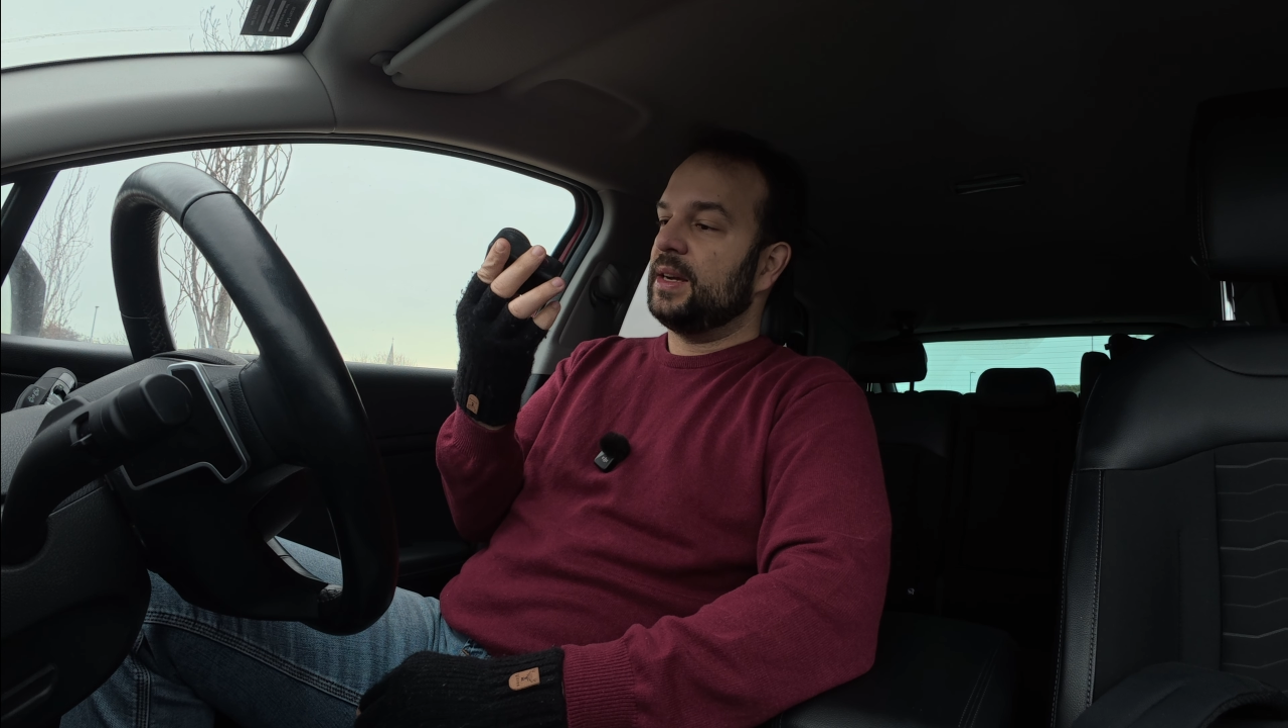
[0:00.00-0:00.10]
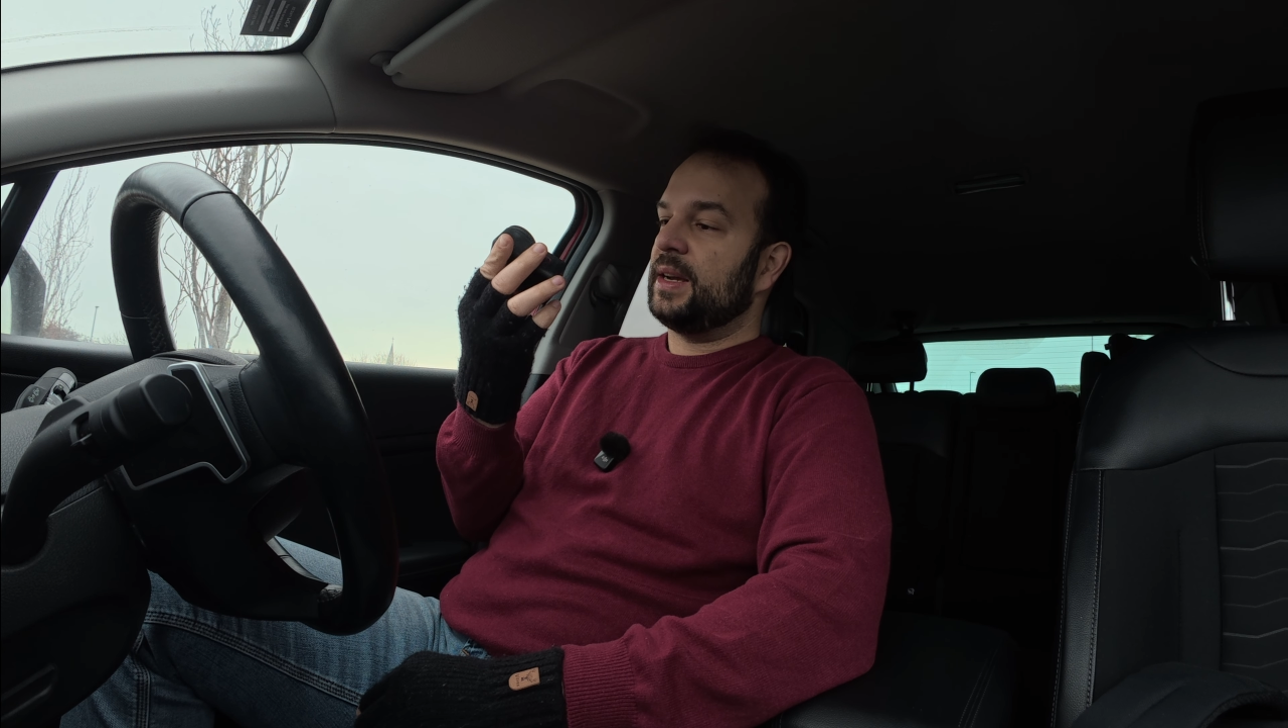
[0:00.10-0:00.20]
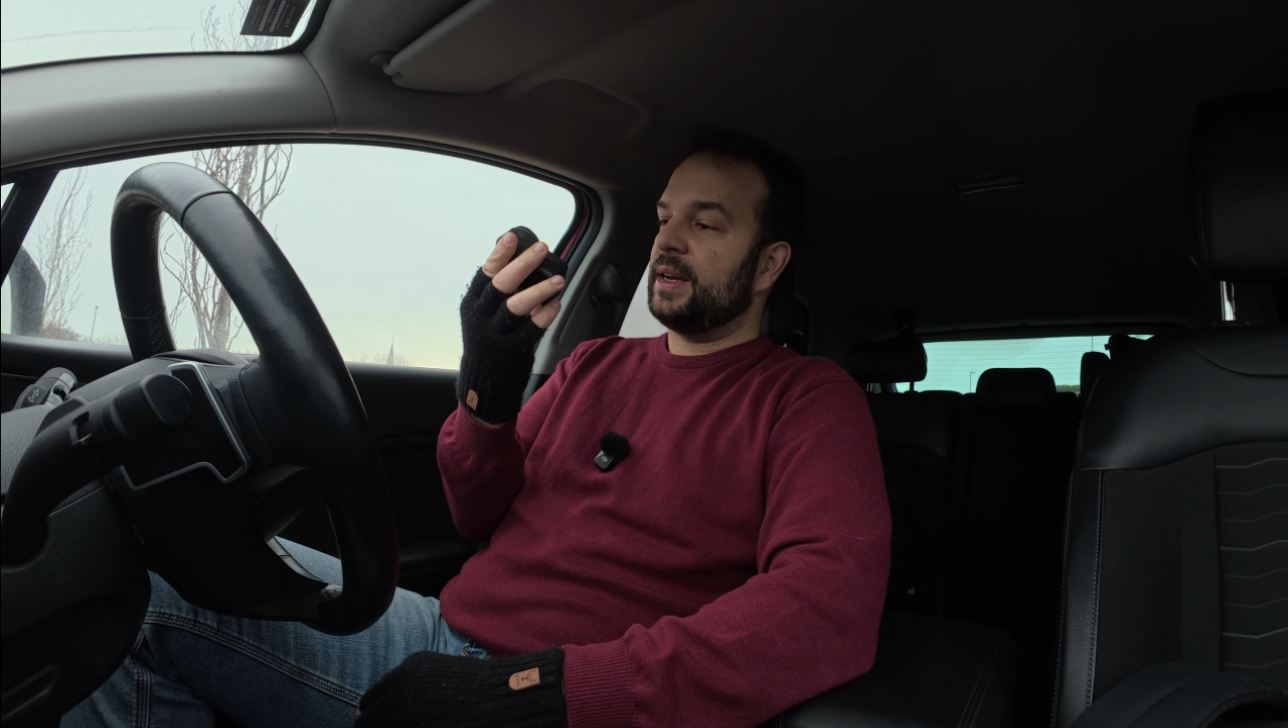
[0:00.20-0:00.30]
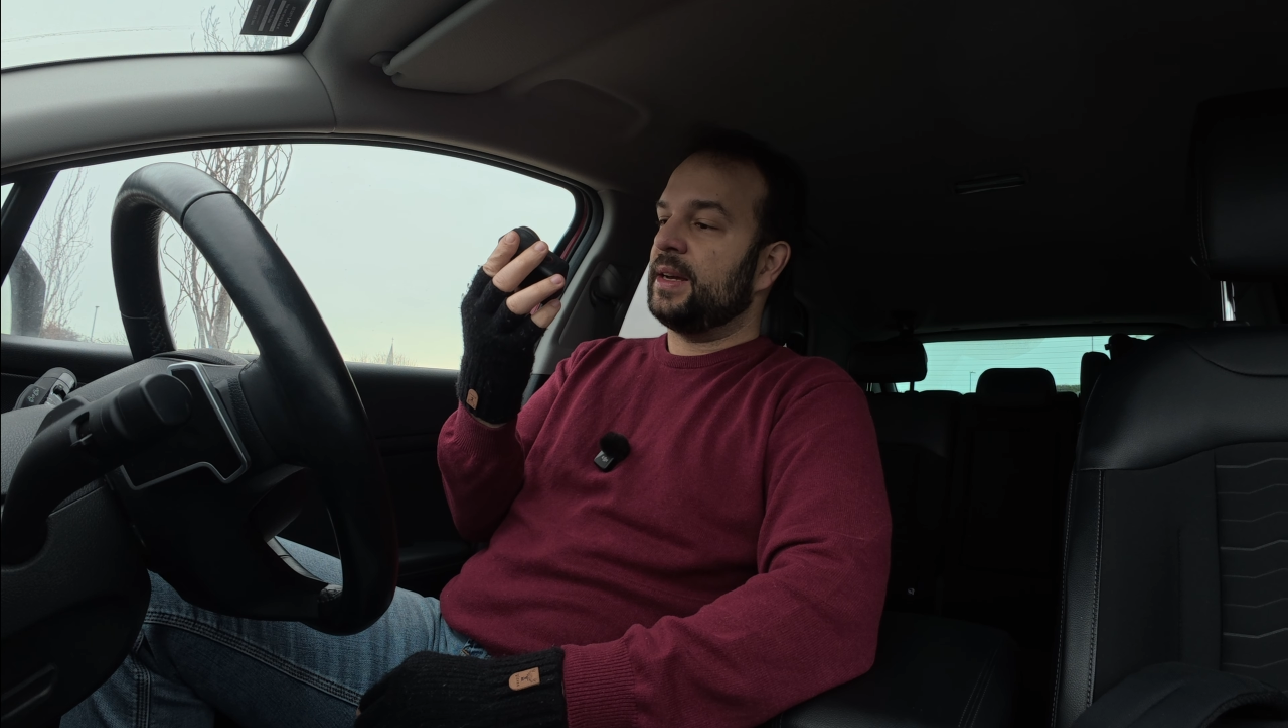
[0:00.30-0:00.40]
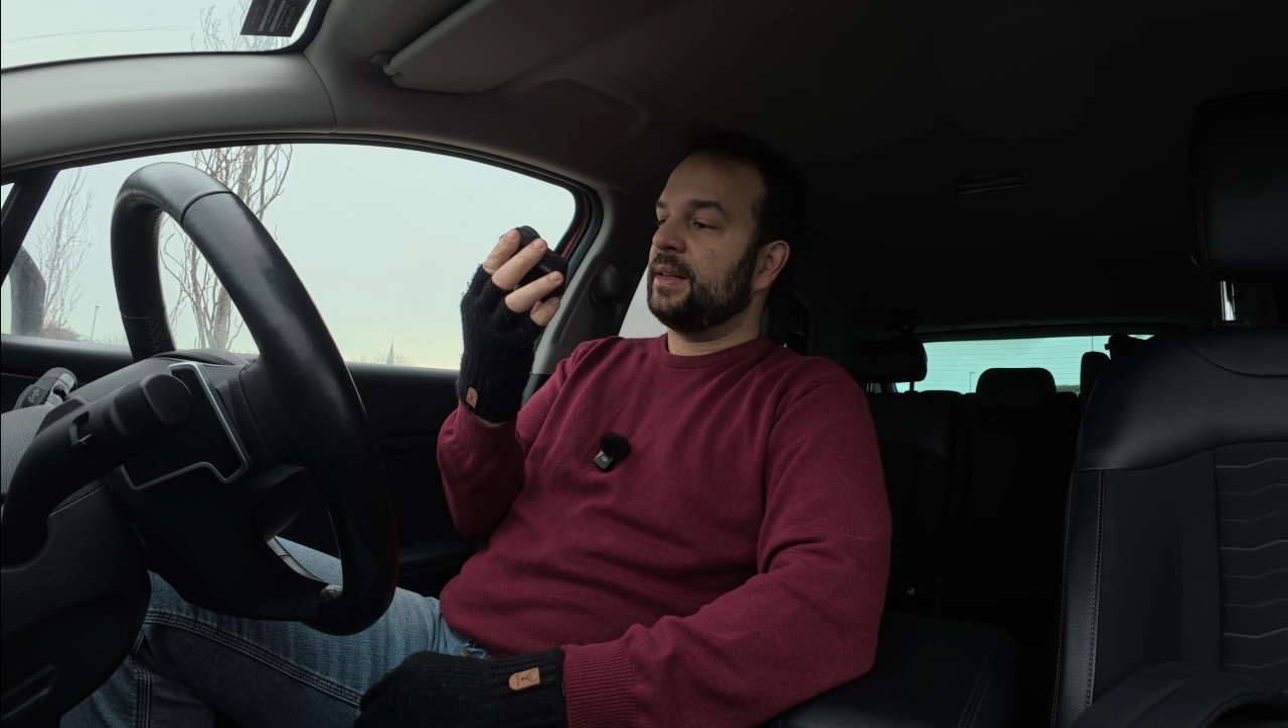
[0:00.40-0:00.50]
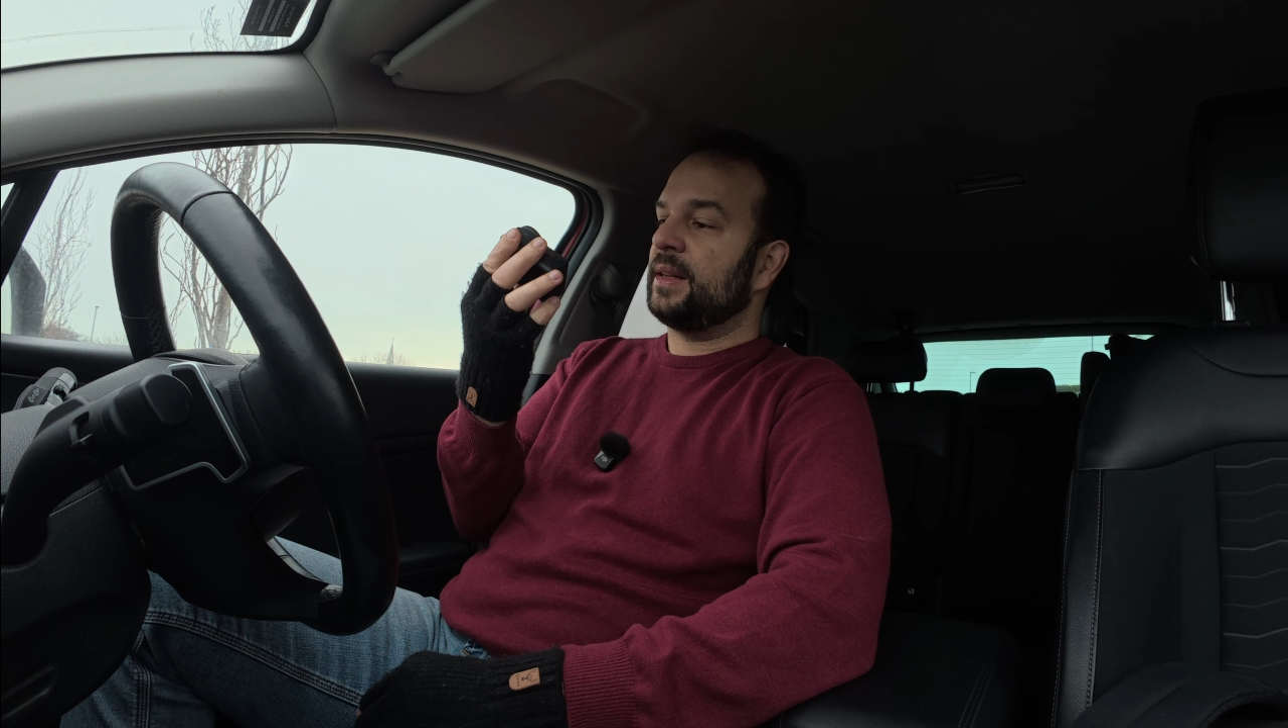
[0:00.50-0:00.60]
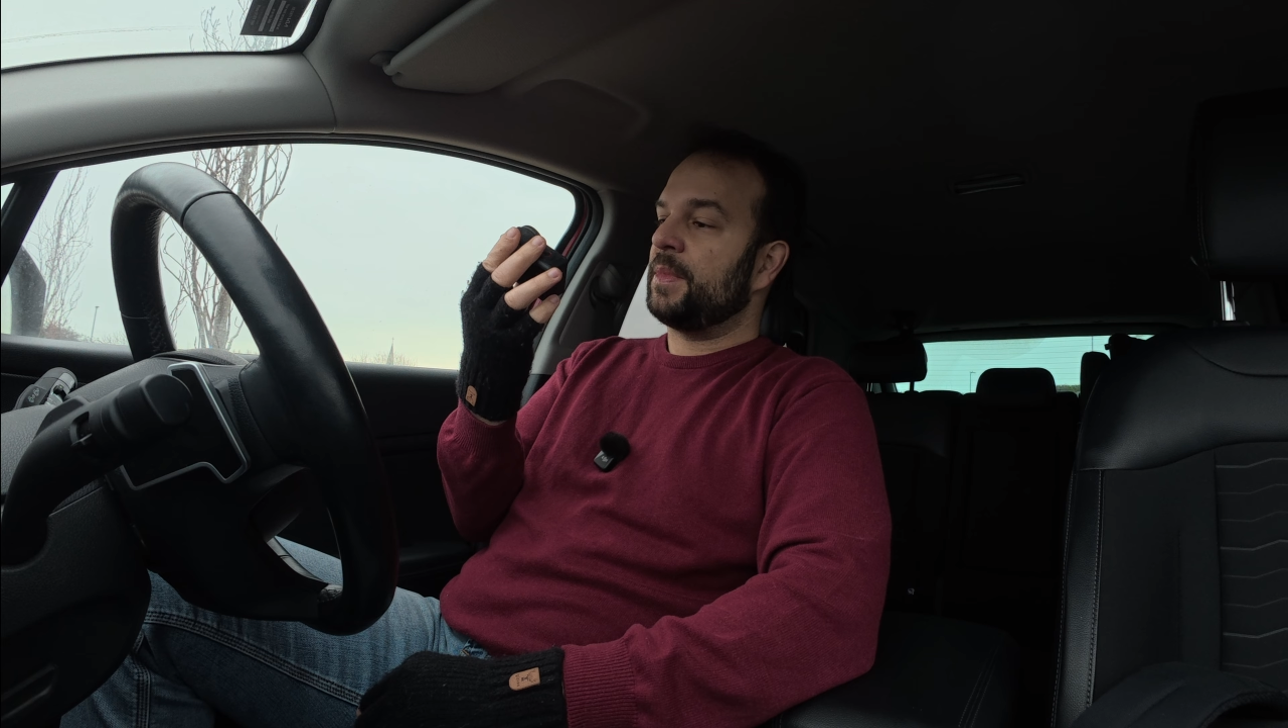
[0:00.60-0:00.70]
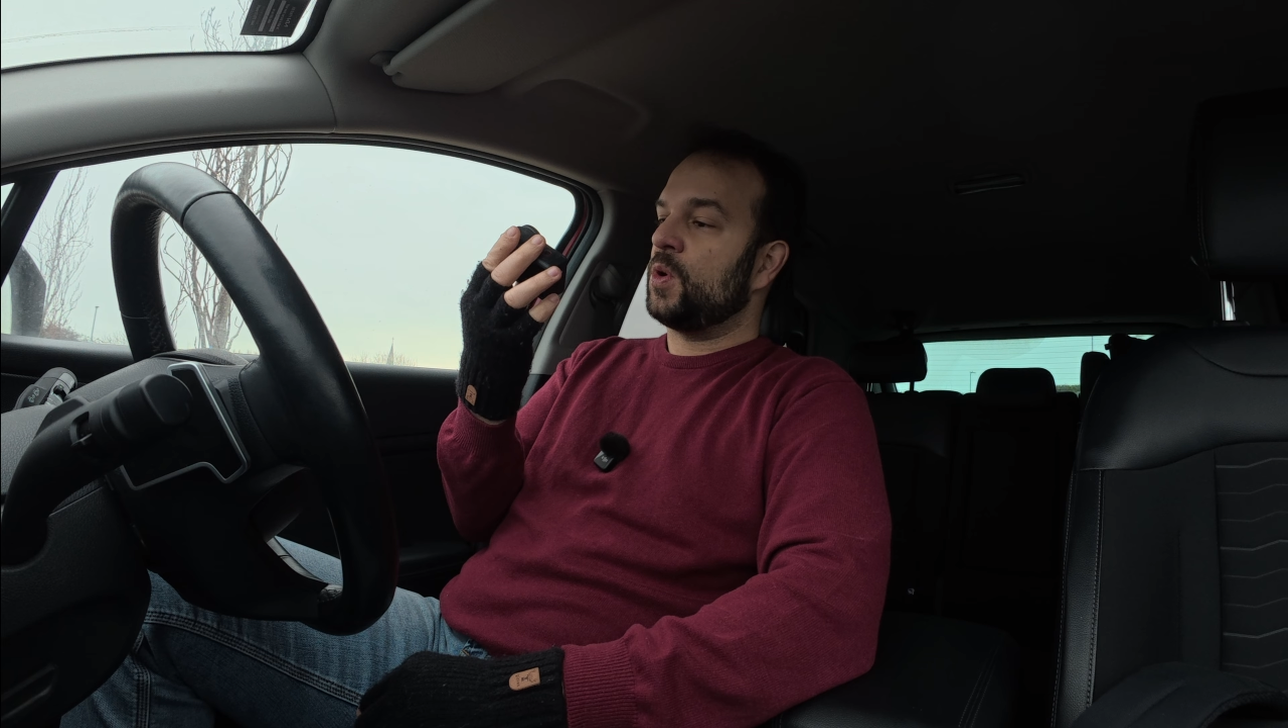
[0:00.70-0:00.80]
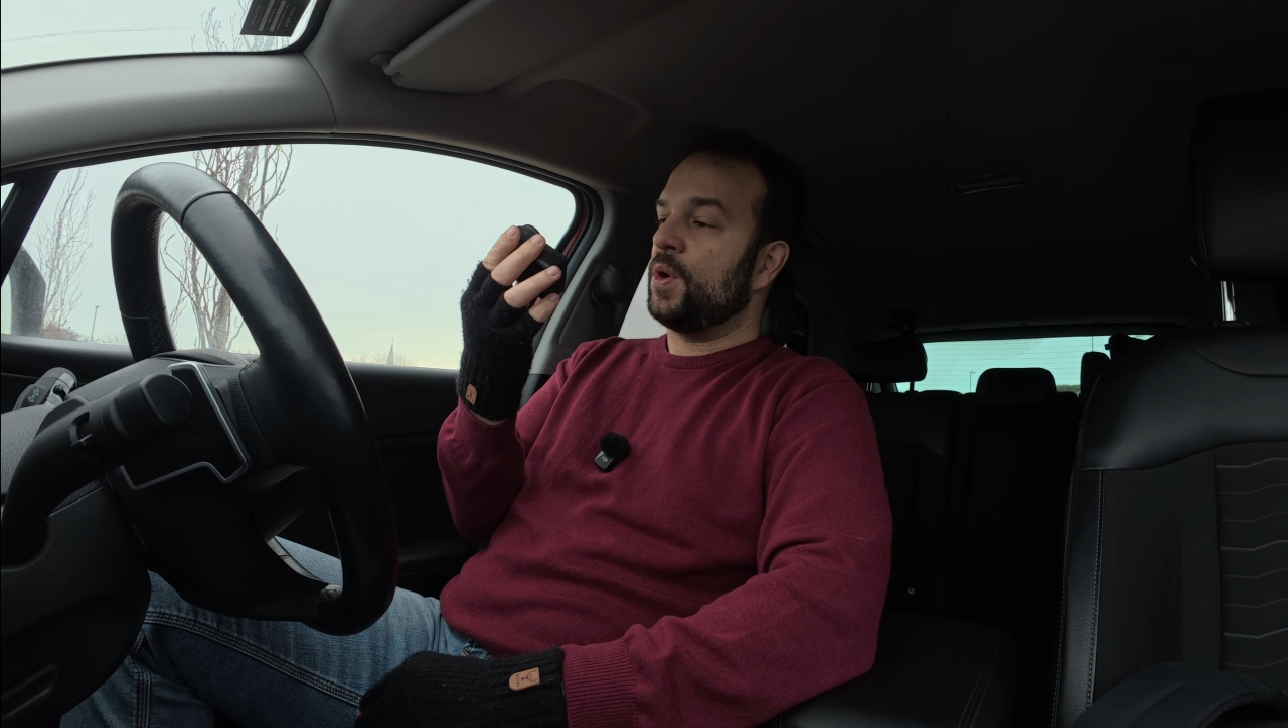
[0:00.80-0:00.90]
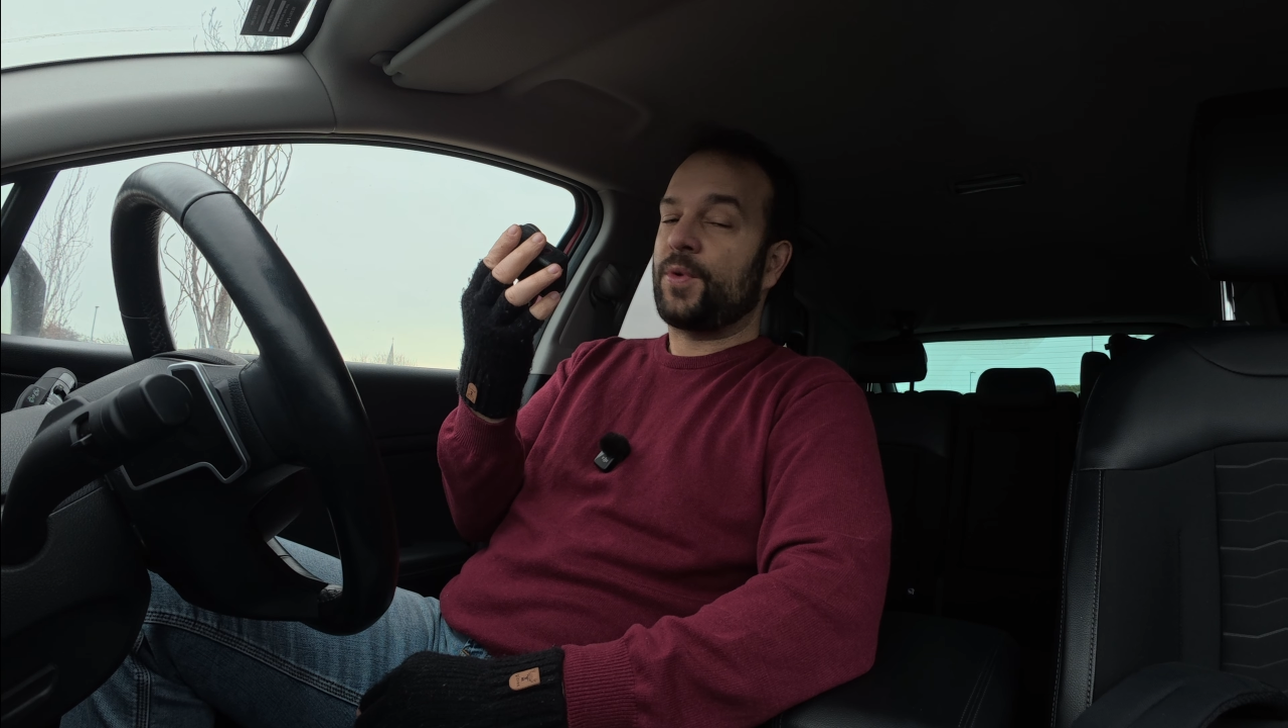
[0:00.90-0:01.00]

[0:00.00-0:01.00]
and I'm going